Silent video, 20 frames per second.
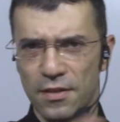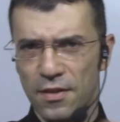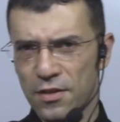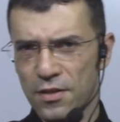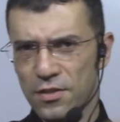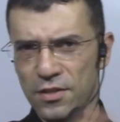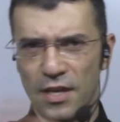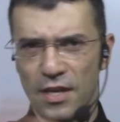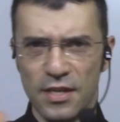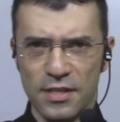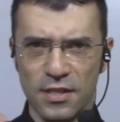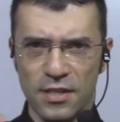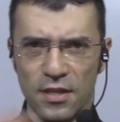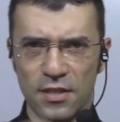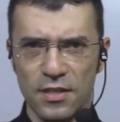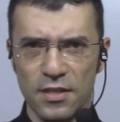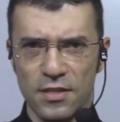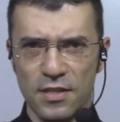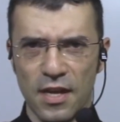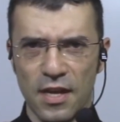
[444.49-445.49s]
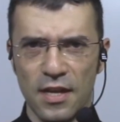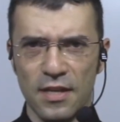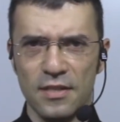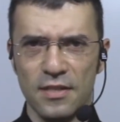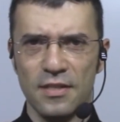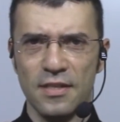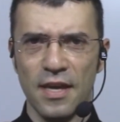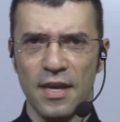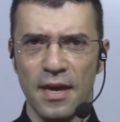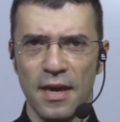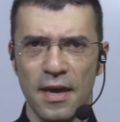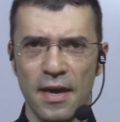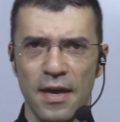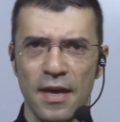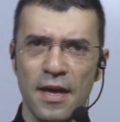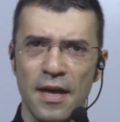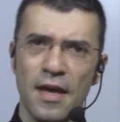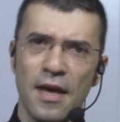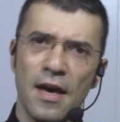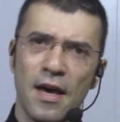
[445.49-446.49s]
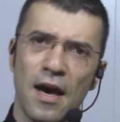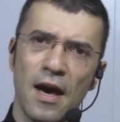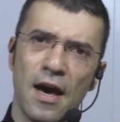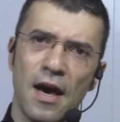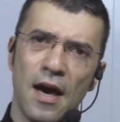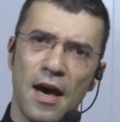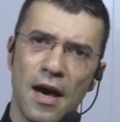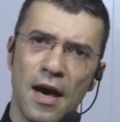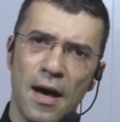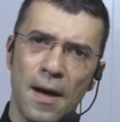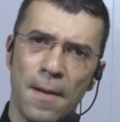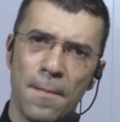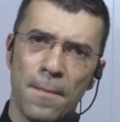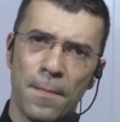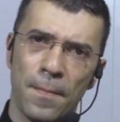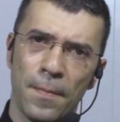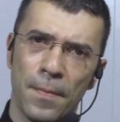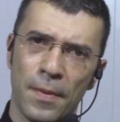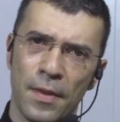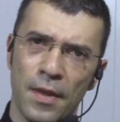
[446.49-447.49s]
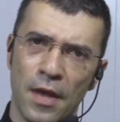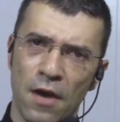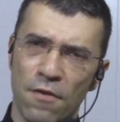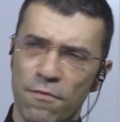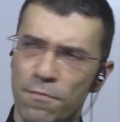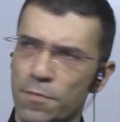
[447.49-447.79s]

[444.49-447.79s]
there's case studies that have